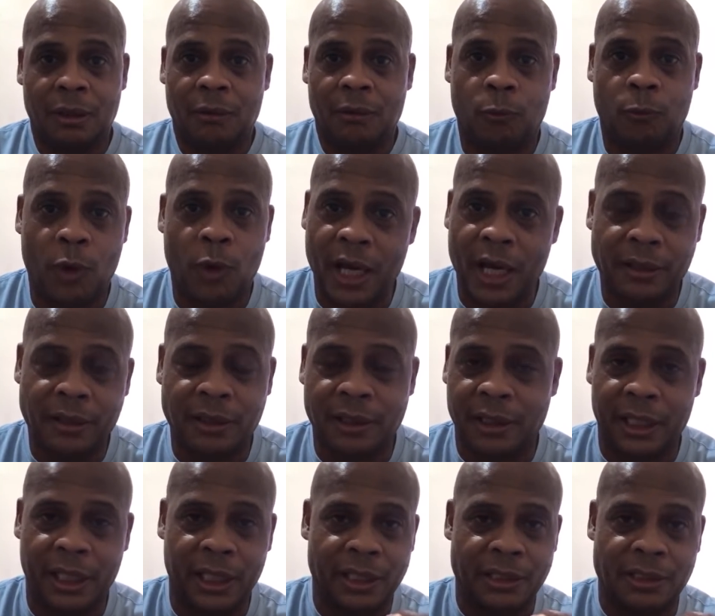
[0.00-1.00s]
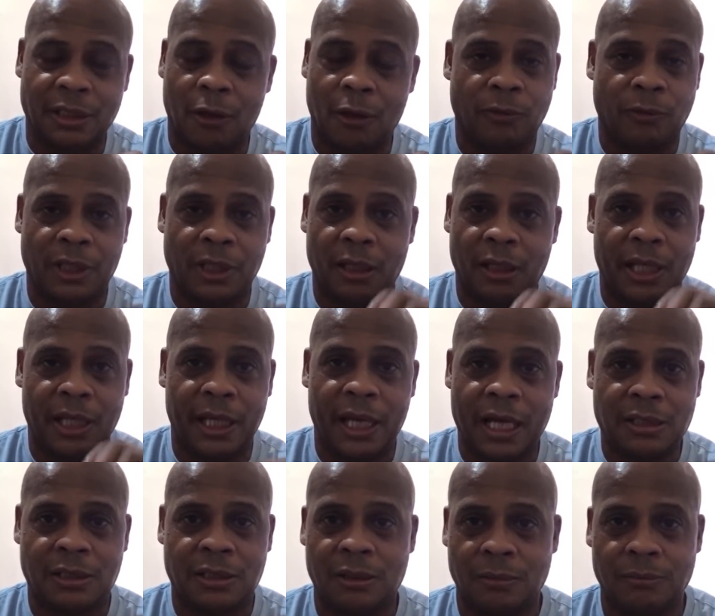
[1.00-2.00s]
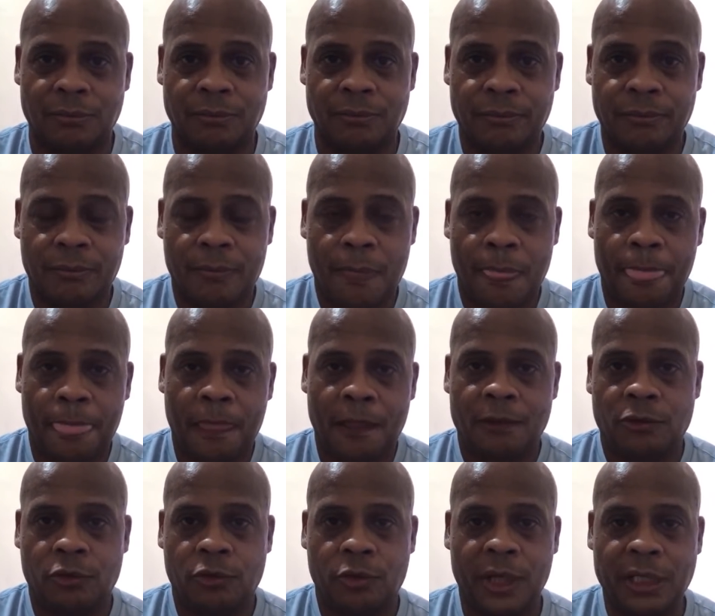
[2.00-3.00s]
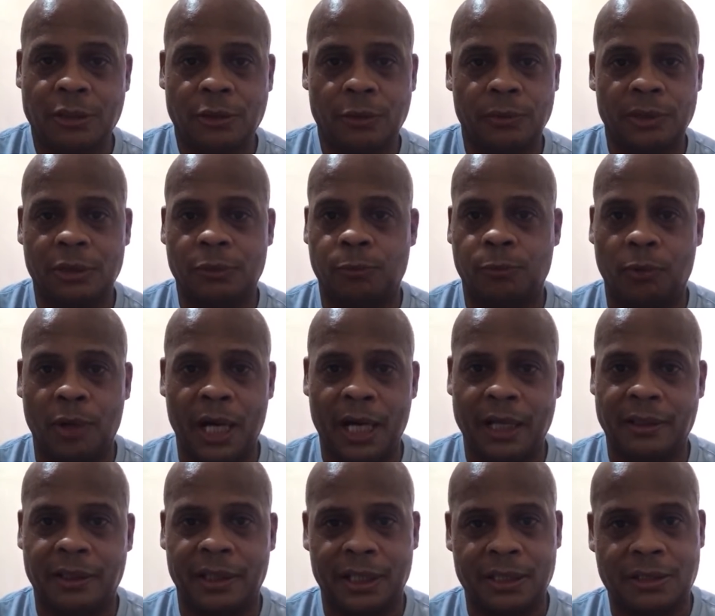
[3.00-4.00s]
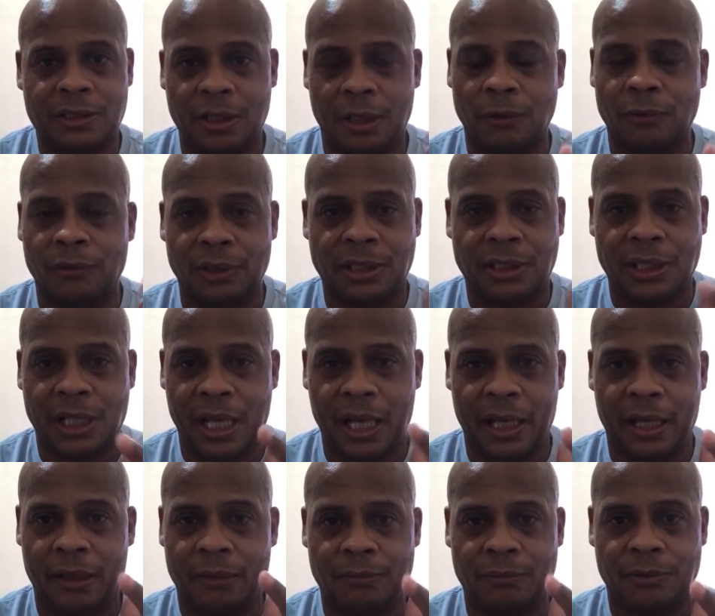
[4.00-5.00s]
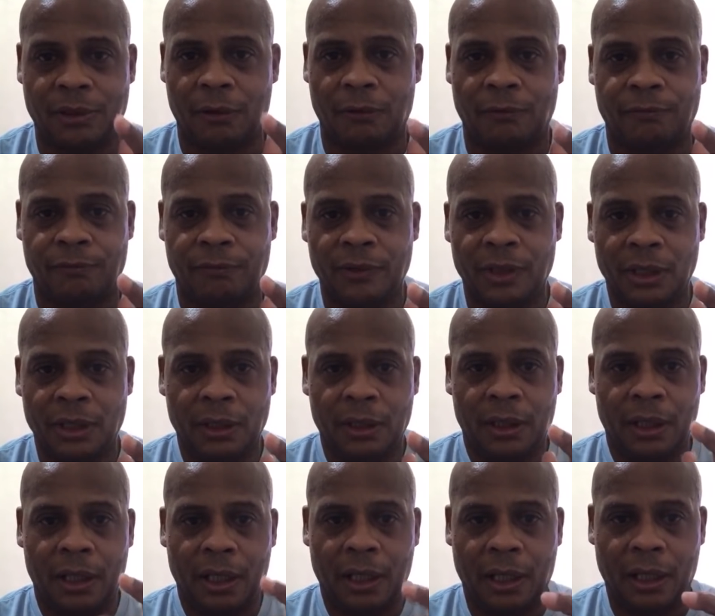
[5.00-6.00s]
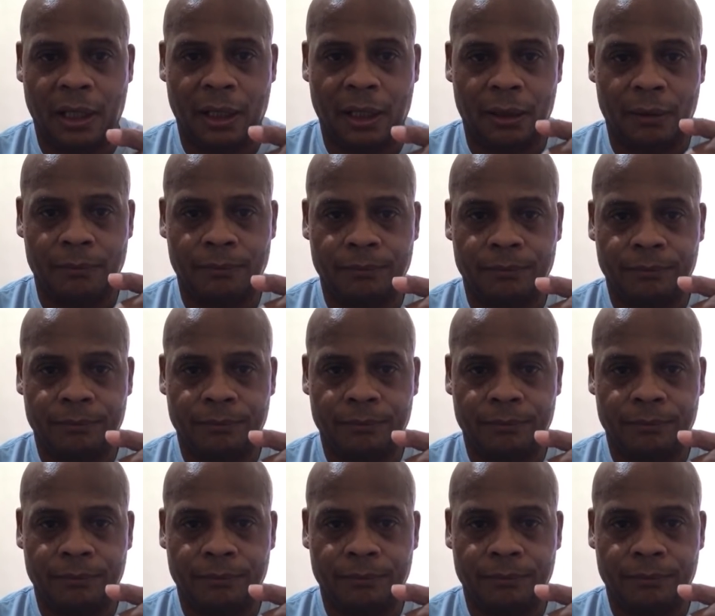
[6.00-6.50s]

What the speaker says: weather is over there. They got some treacherous weather at certain times of the